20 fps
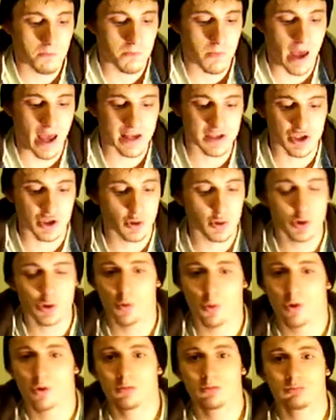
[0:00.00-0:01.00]
As
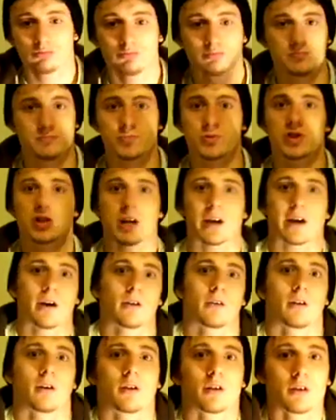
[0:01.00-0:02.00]
usual, check
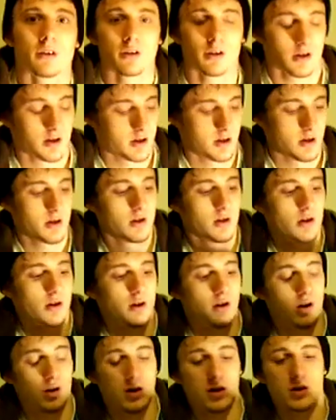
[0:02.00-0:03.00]
out
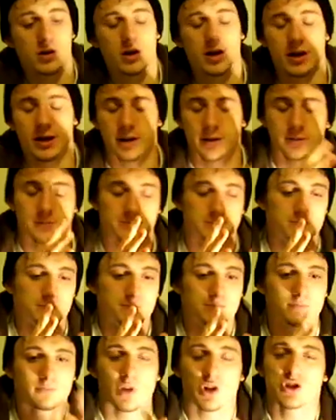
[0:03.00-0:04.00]

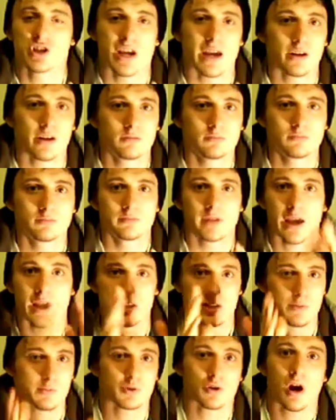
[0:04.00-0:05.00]
our channel
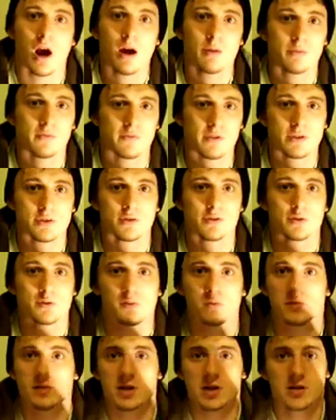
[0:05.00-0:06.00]
and subscribe if these are
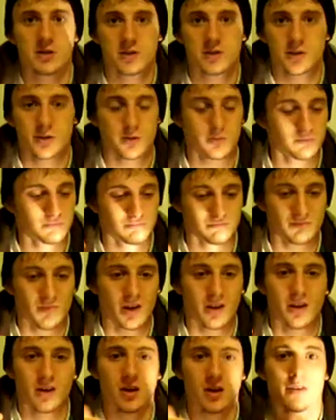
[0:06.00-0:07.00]
useful videos to you.
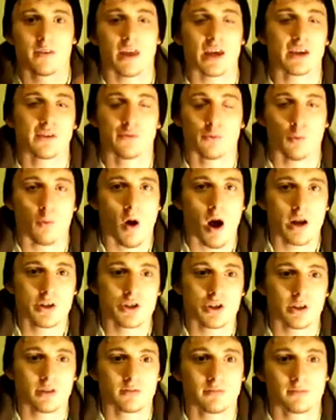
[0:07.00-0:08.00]
Thank you for
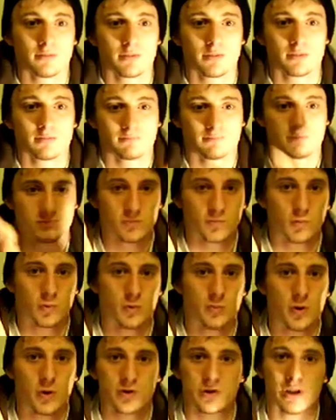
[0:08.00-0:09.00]
watching.
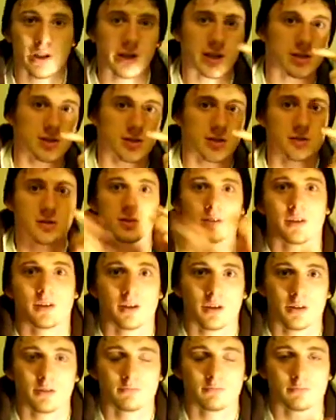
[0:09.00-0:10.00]
We'll post links
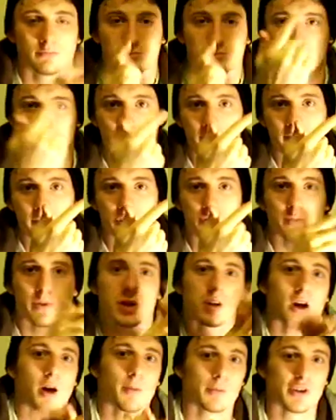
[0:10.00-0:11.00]
this
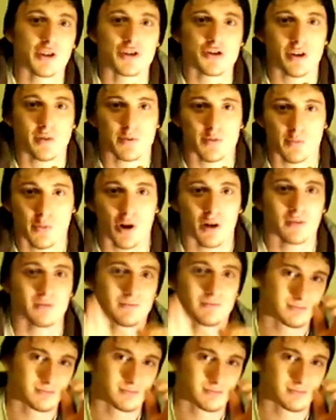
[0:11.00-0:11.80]
way up in the description bar.